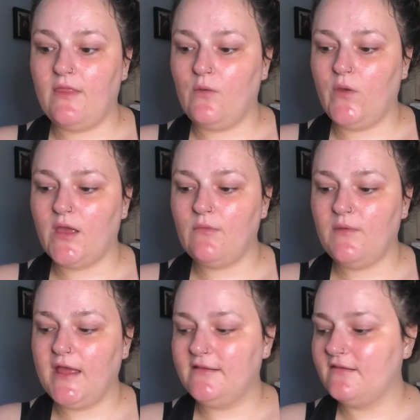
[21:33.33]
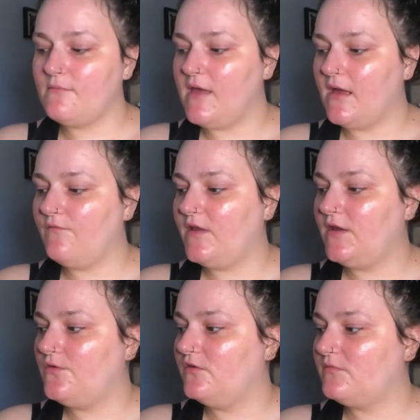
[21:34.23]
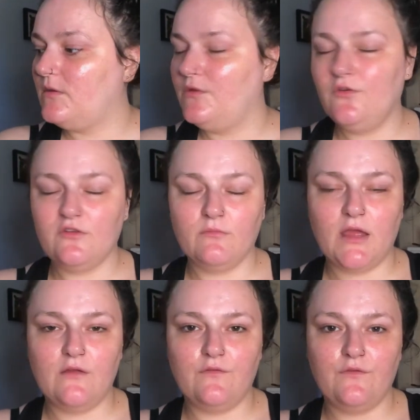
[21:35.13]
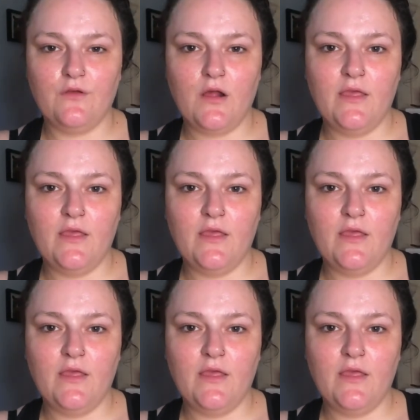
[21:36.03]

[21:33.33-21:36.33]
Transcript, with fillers: and then we can maybe get into some makeup videos, maybe do some kind of